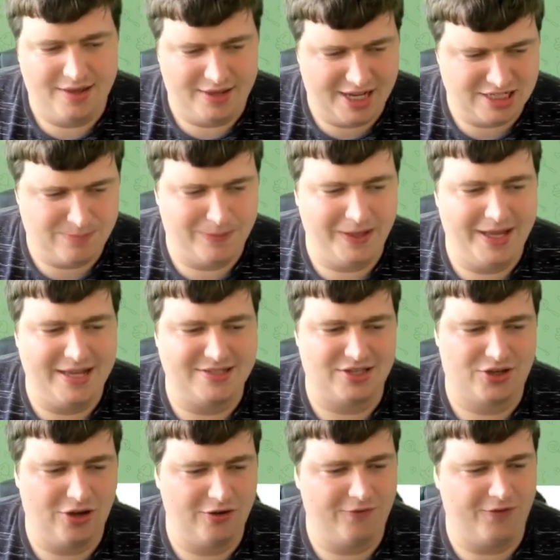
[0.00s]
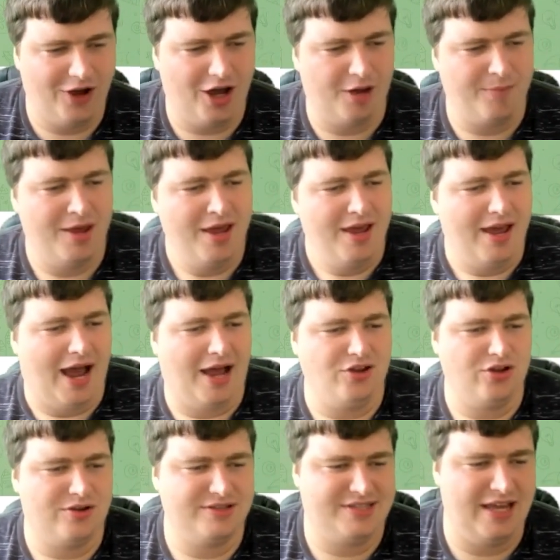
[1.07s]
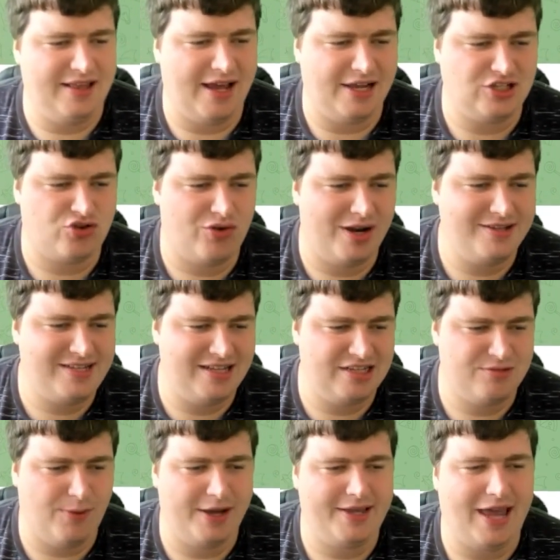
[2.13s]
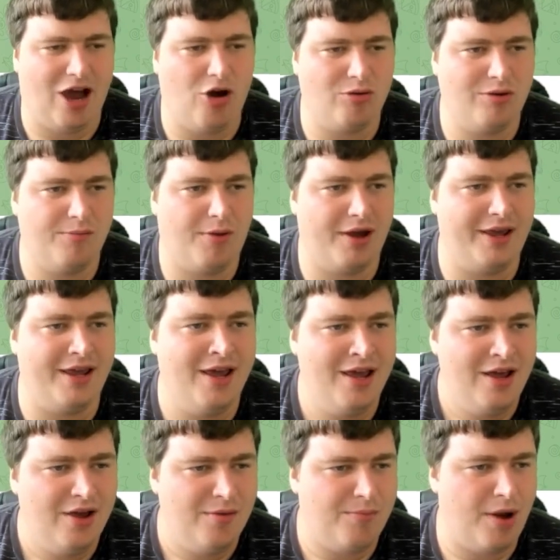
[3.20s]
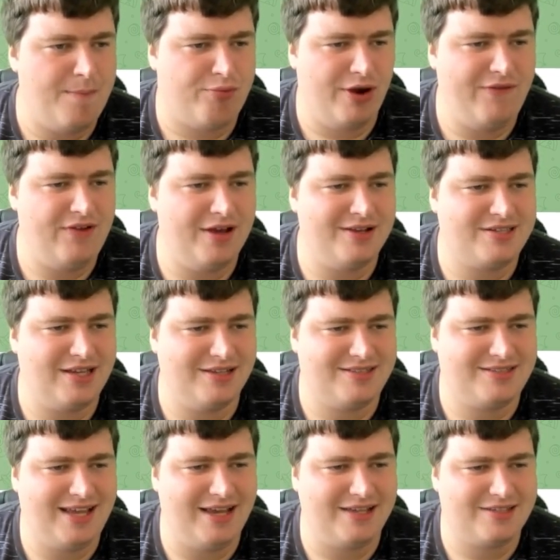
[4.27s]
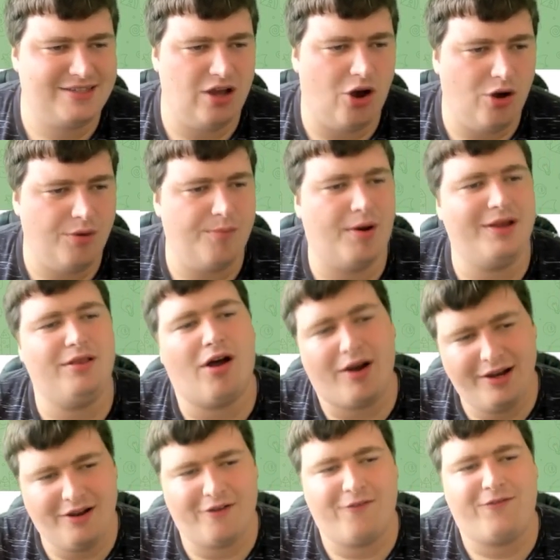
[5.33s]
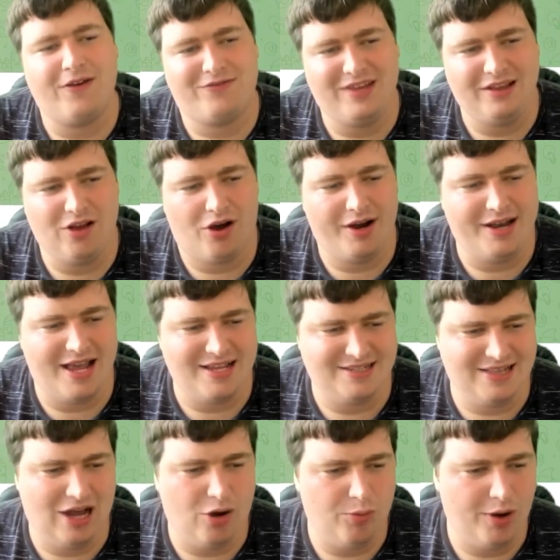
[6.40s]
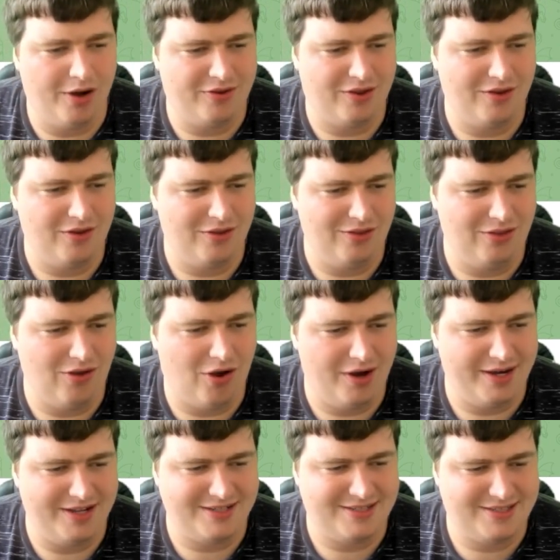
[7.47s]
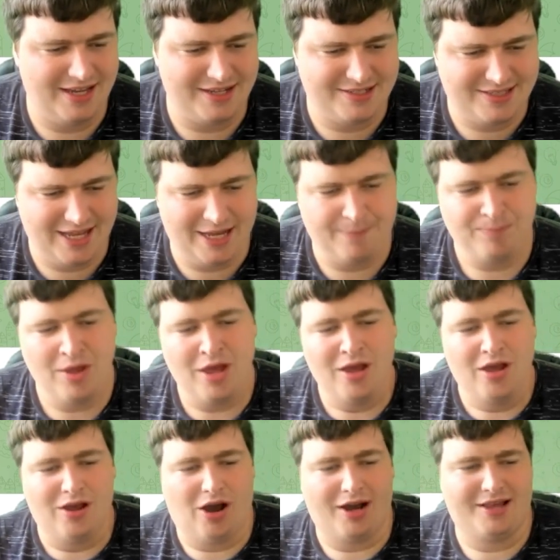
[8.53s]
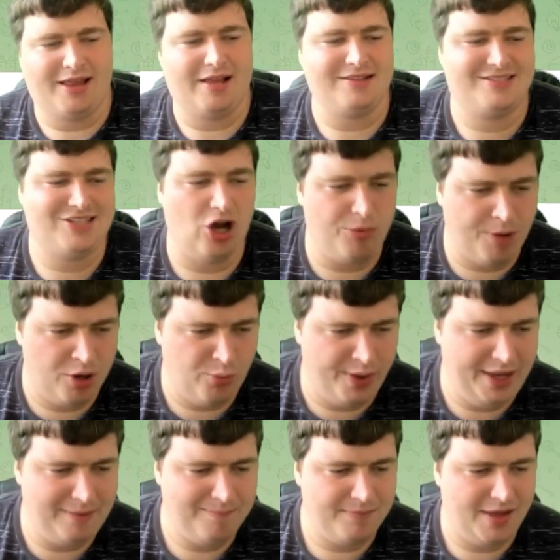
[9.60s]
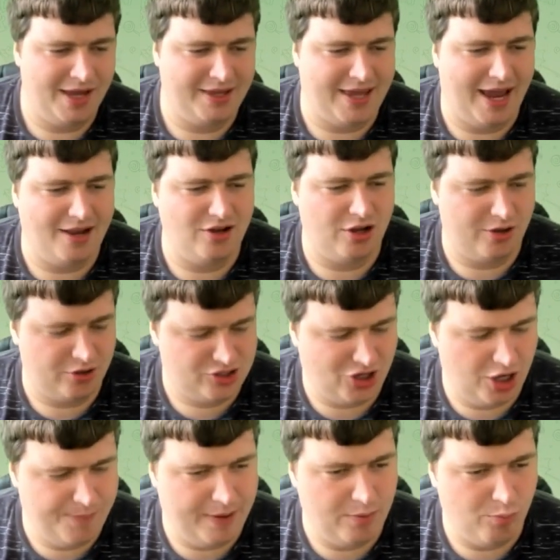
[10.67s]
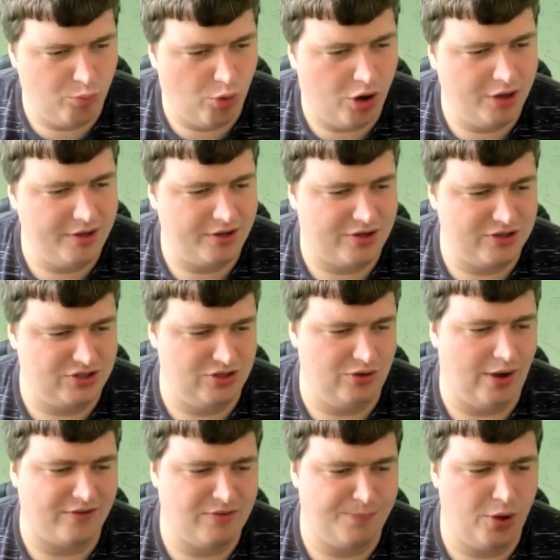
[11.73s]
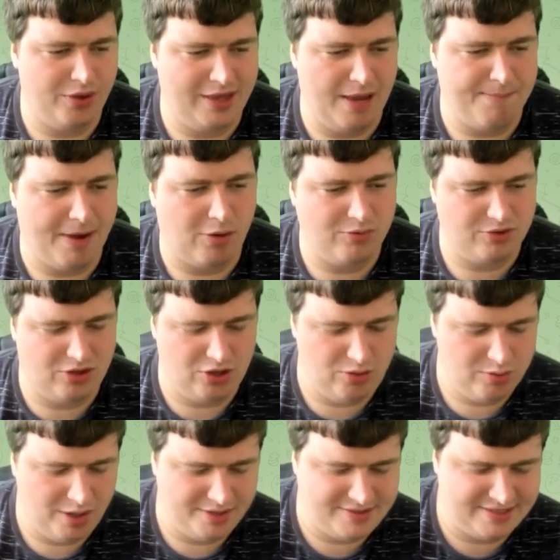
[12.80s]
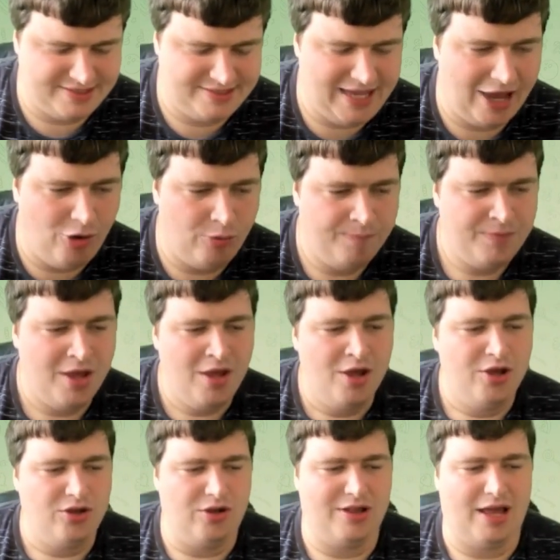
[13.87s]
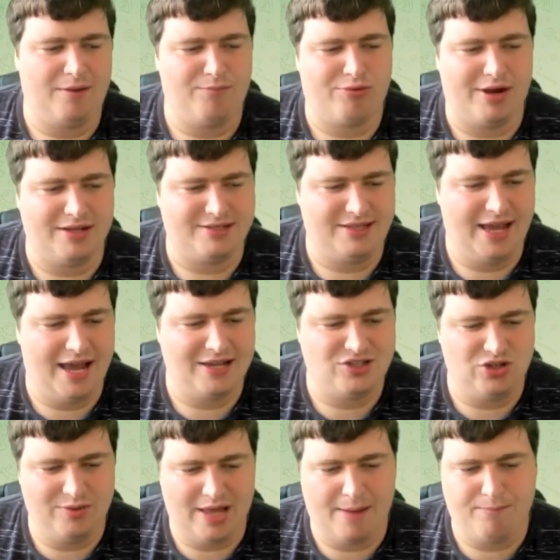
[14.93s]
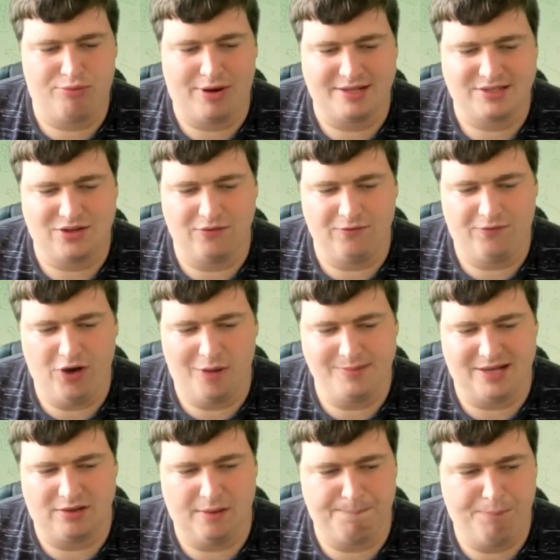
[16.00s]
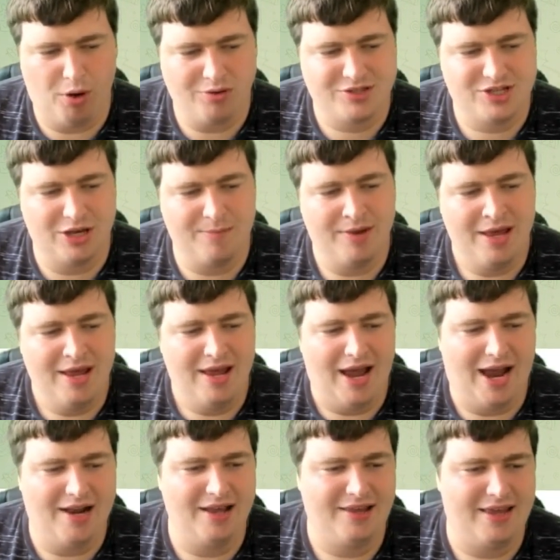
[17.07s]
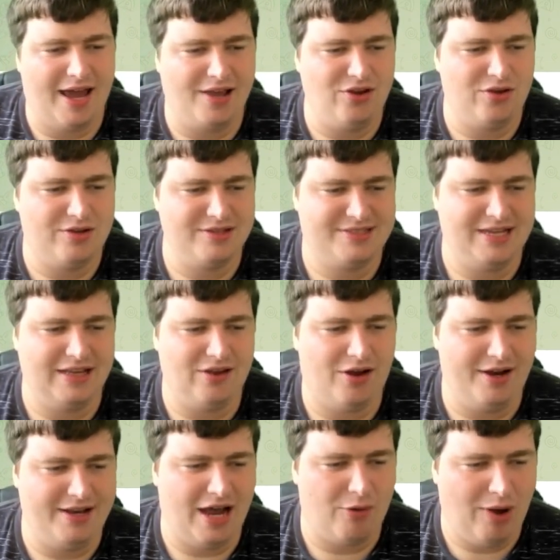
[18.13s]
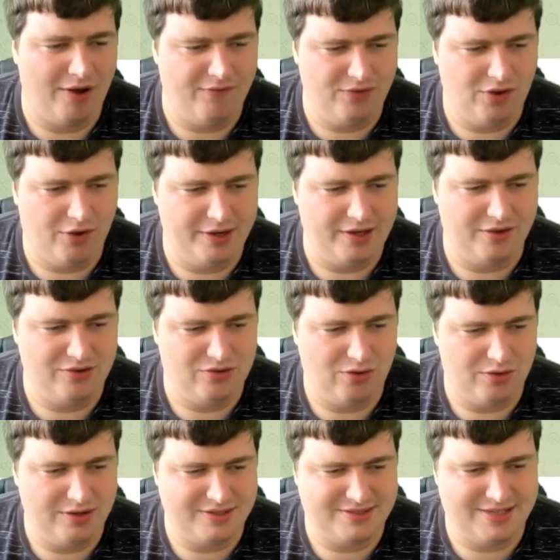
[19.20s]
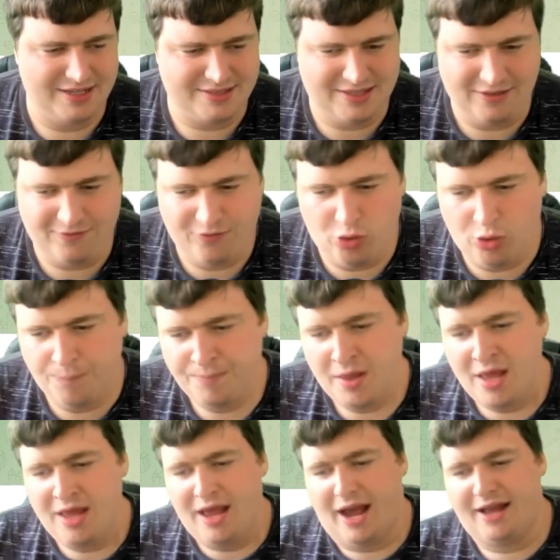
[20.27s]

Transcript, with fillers: Yes, please confirm. And you can see that it's credited into my account. My my previous six, uh, my nine fifty-nine is now worth nine sixty. I can then sell my wheat. Again, type in one because you have to put the amount that you'd like to sell. You then press yes. You then press confirm down the bottom. And again, you can see that I now have nine dollars and sixty-four cents.